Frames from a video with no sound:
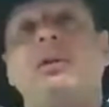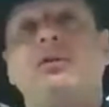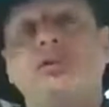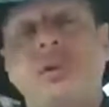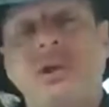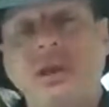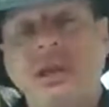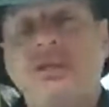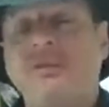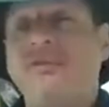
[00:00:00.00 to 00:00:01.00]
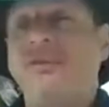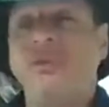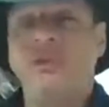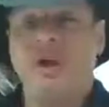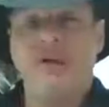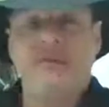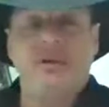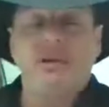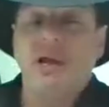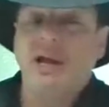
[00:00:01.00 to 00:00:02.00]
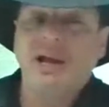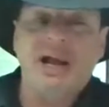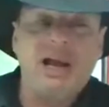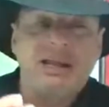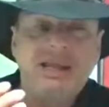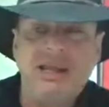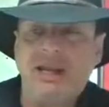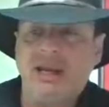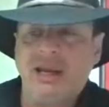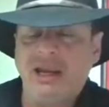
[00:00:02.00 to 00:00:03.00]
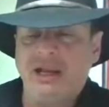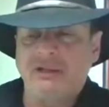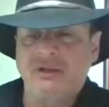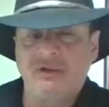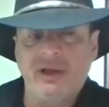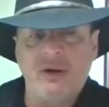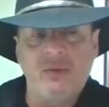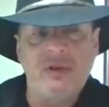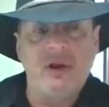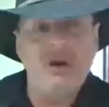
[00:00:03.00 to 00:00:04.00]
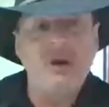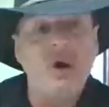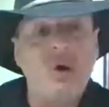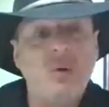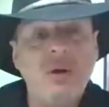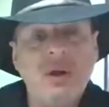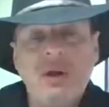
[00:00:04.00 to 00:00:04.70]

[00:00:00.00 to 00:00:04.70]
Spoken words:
Do we need to feel loved? I can't answer that with a no,